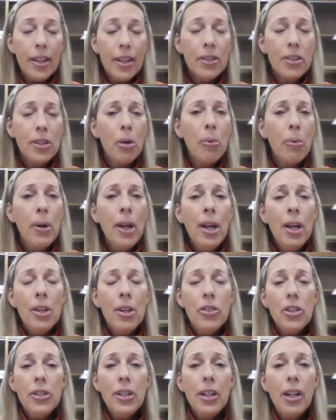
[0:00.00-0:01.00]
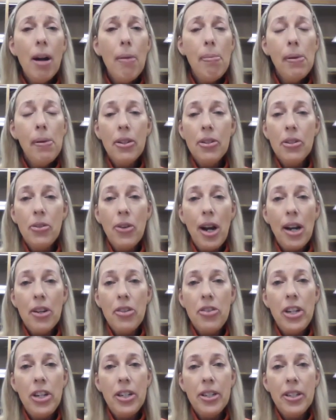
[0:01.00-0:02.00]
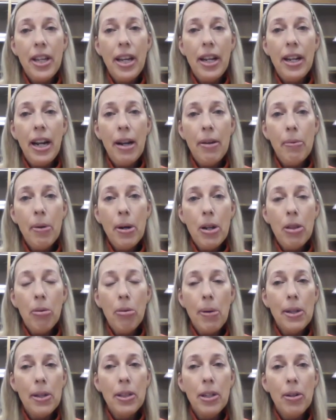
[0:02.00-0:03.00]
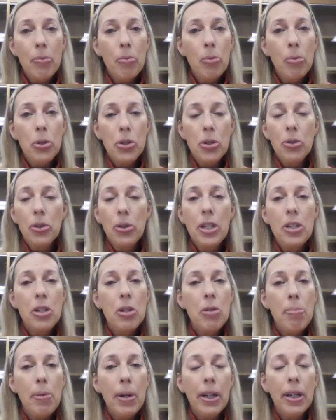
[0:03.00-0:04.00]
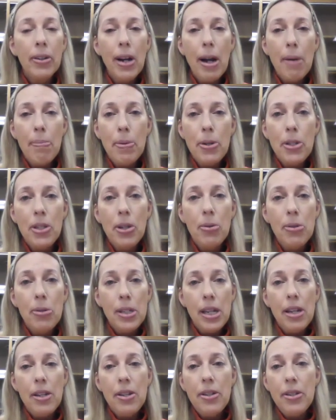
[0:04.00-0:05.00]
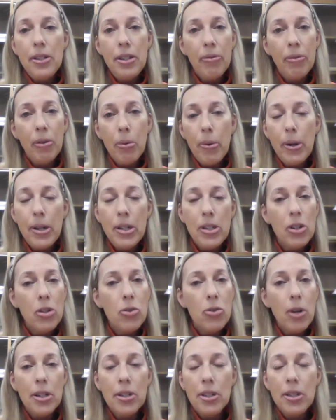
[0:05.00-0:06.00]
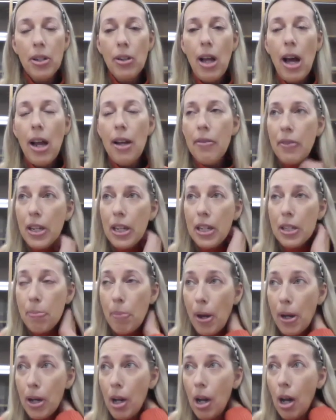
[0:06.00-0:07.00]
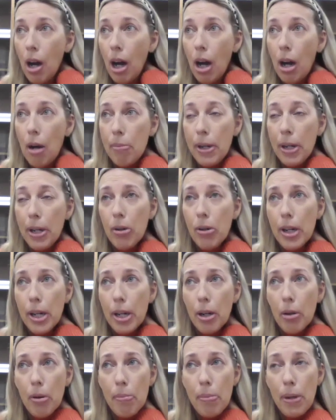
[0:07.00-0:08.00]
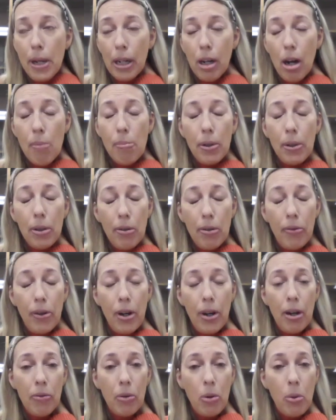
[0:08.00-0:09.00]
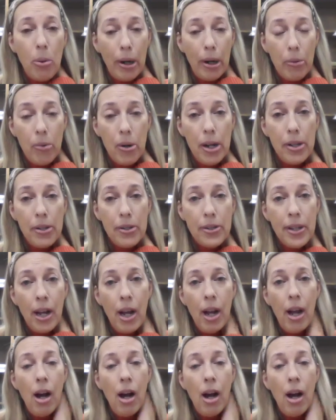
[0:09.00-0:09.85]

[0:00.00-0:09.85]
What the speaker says: So just a couple of strategies that I want to throw out there, and we'll certainly do bigger episodes on different ways to address a lot of these, but here would be a couple of quick ones.